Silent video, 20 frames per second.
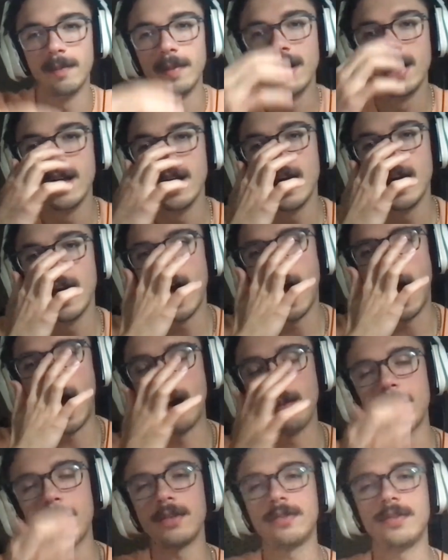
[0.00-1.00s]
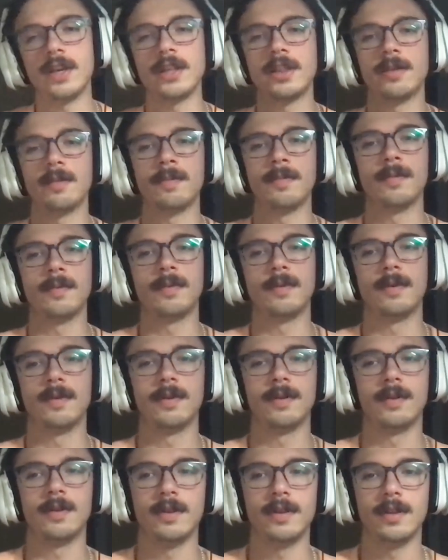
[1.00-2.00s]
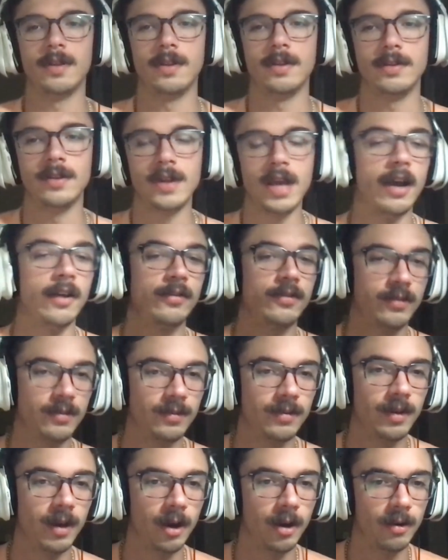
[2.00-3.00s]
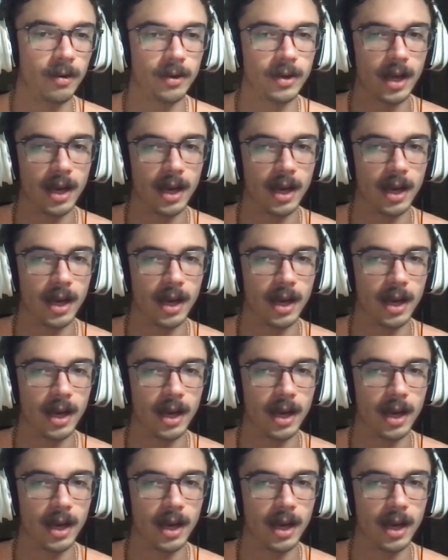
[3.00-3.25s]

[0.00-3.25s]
I think we talked about that on Monday, but yes, I'm happy to see.